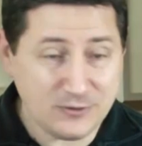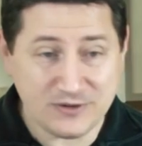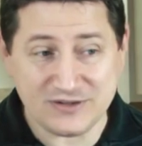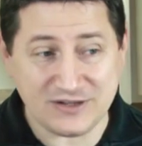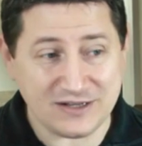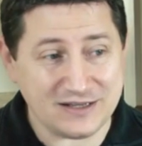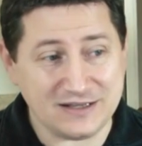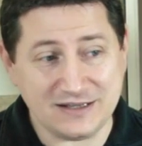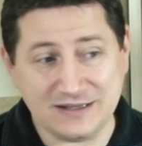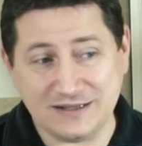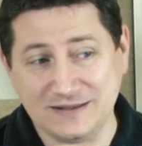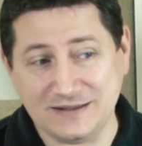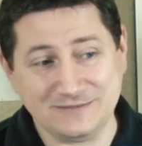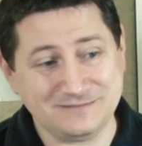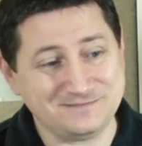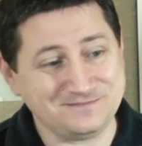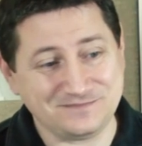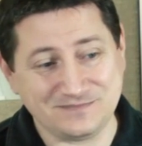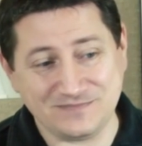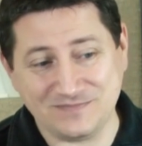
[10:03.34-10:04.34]
was, uh,
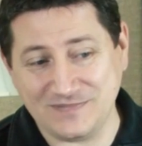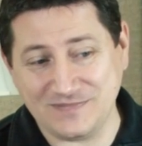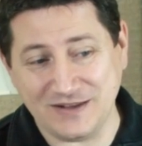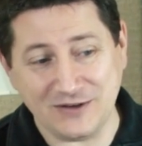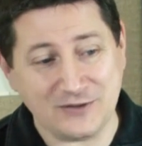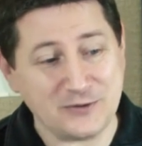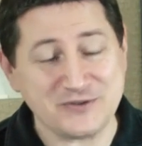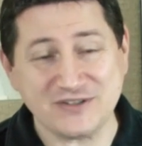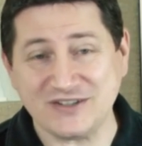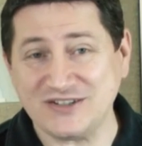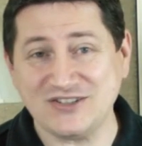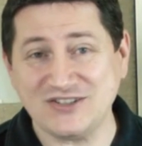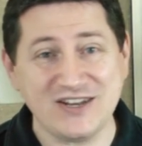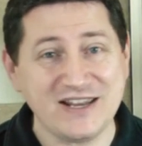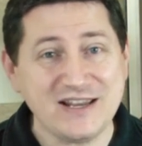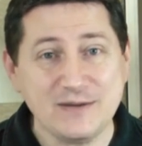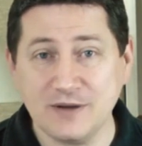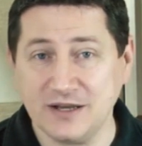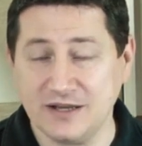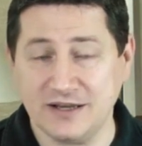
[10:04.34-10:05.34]
you know, there was a
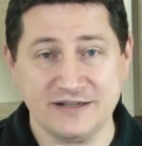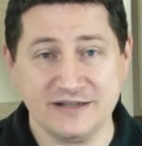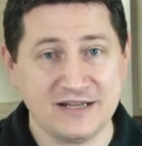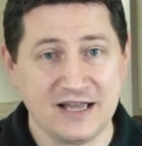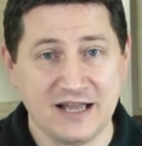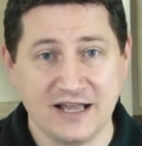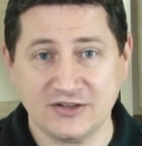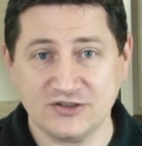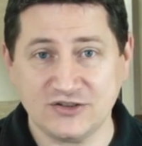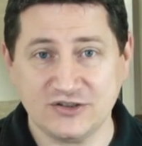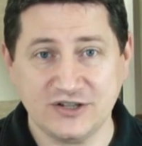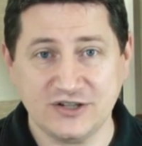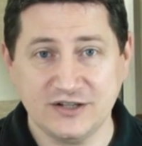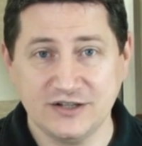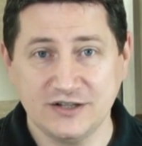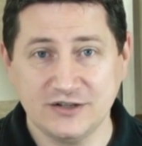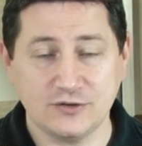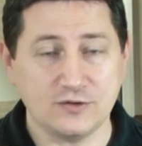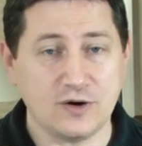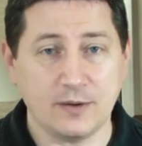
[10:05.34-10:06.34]
stigma attached
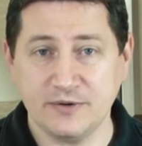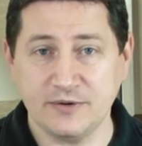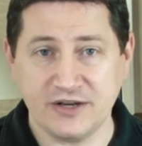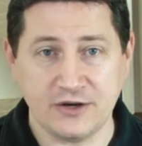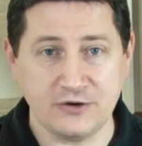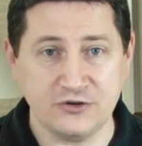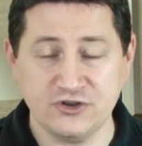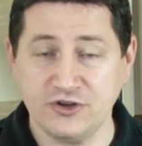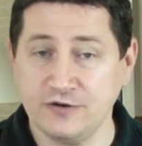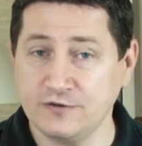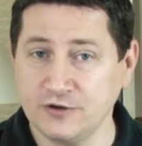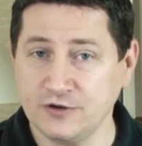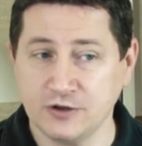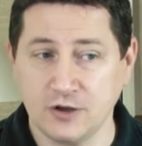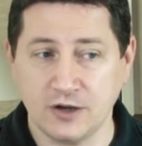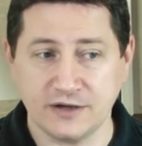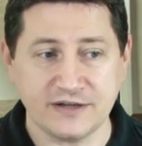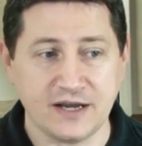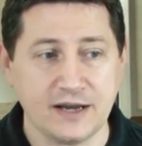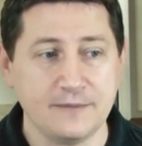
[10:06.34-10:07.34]
to Robert Downey Junior for a
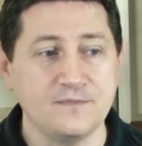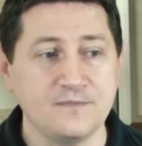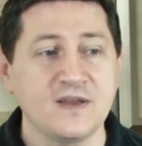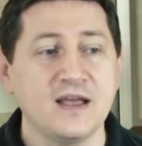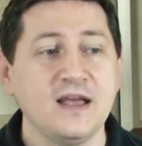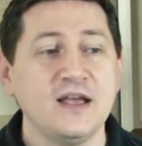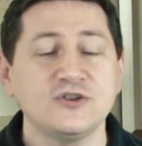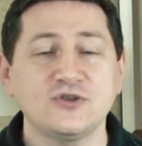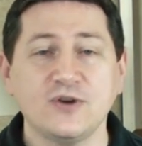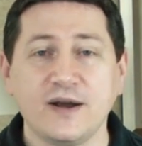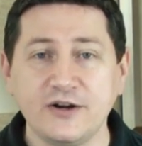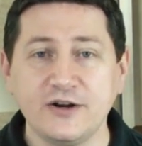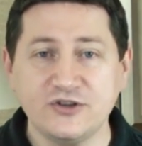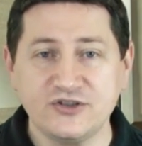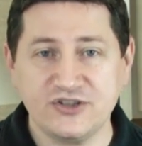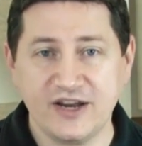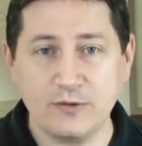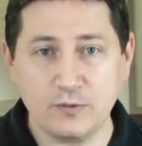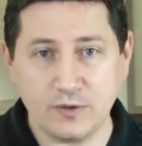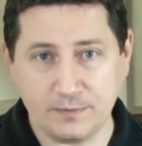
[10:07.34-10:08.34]
long time. So I
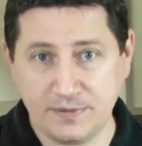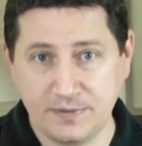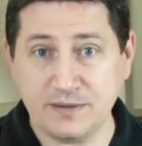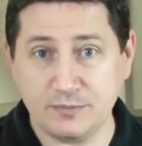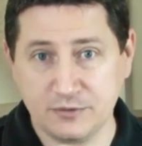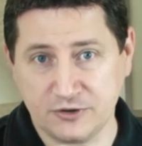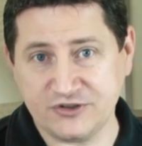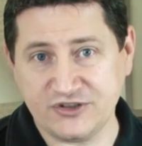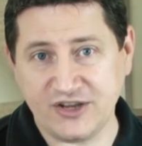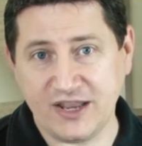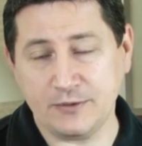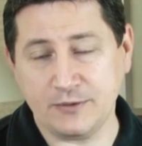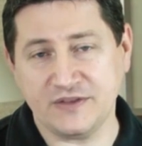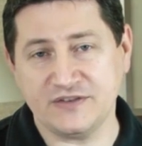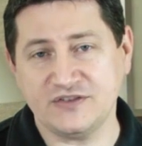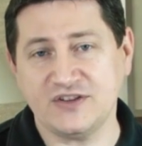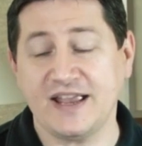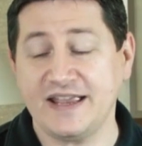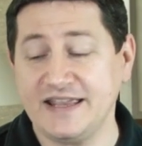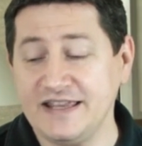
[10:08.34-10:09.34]
understand what people are saying when
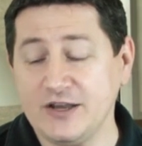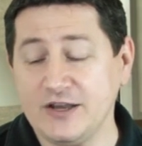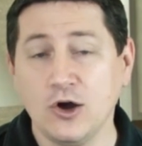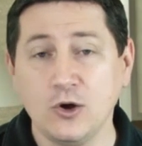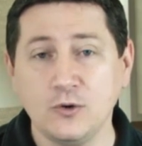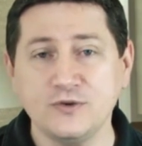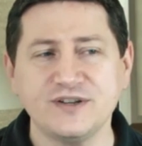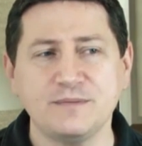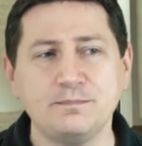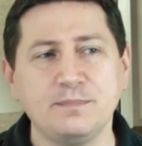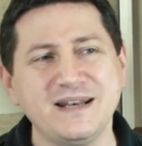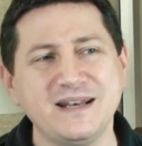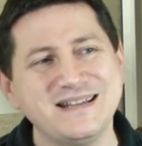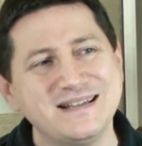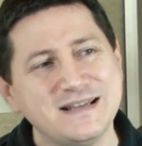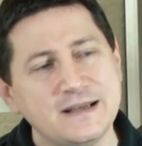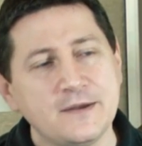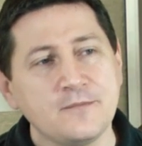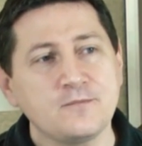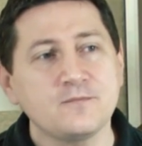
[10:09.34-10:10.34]
they say he owes it. But
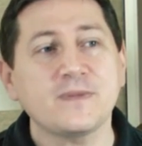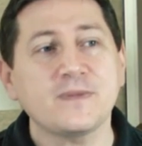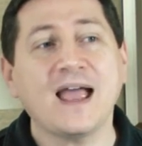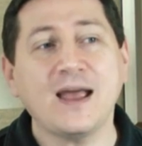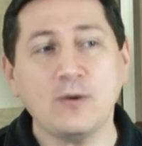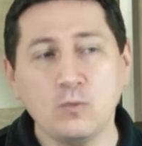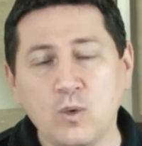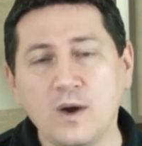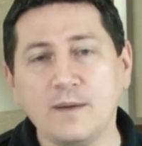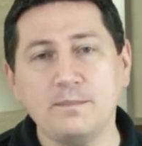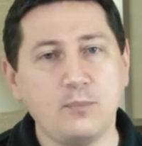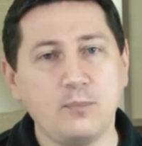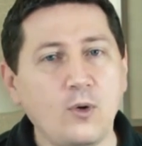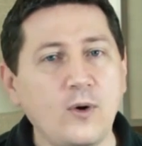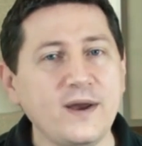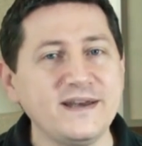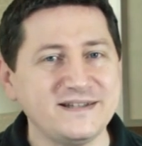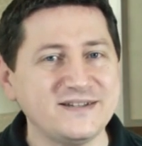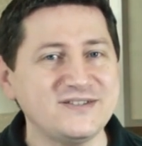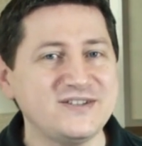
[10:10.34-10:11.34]
at what
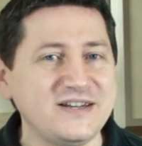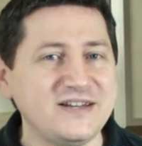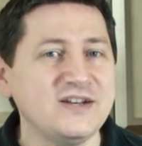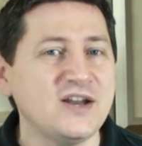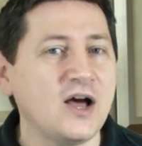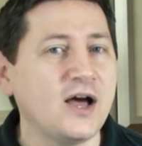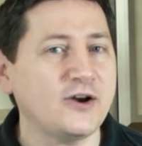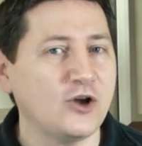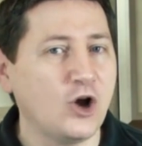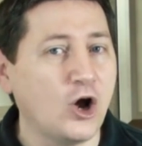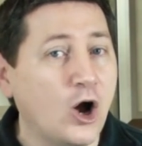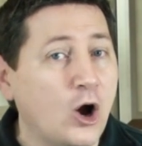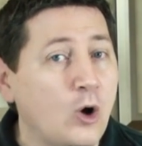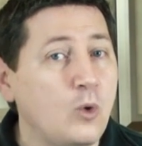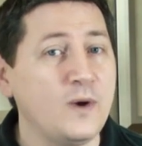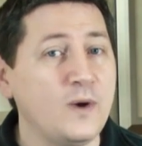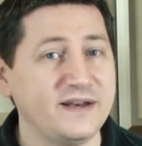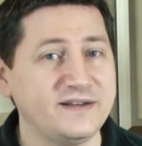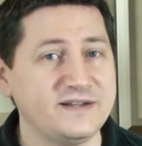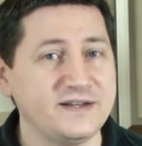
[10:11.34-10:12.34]
point does he not
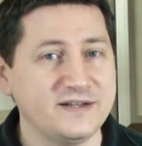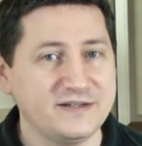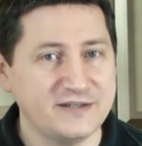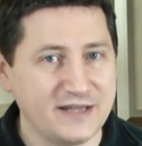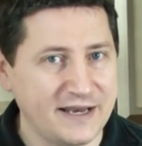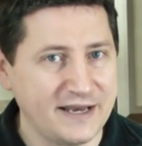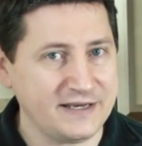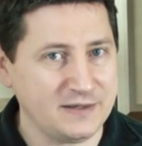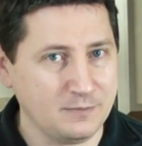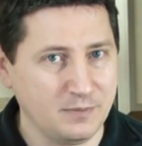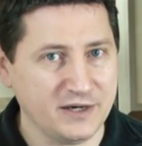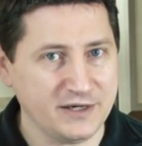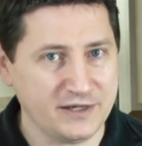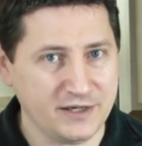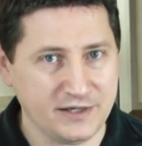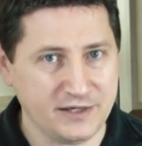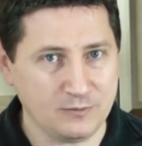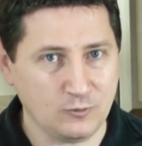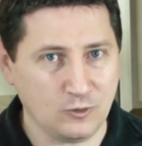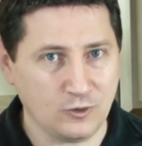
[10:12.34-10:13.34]
owe it to
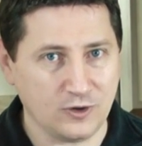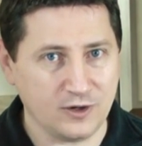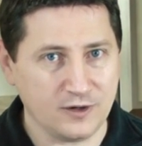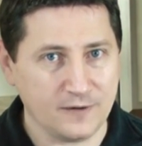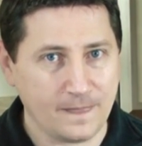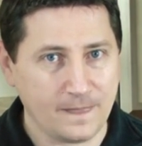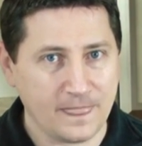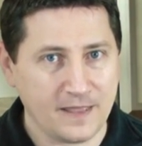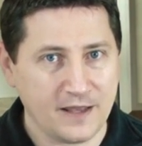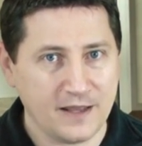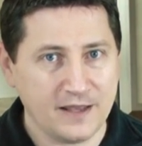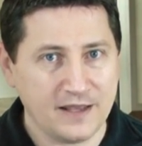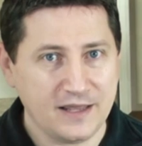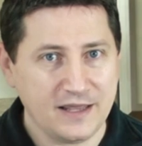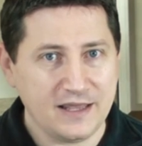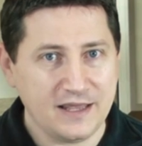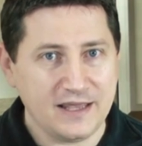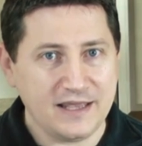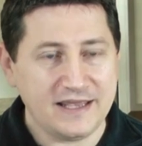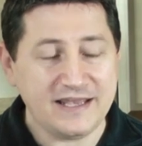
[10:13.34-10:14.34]
anybody anymore?
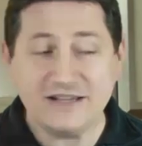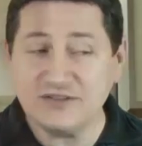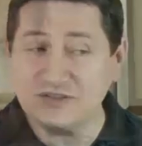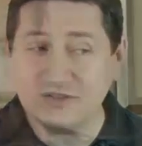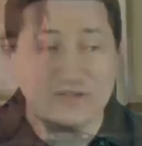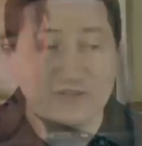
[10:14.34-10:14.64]
He's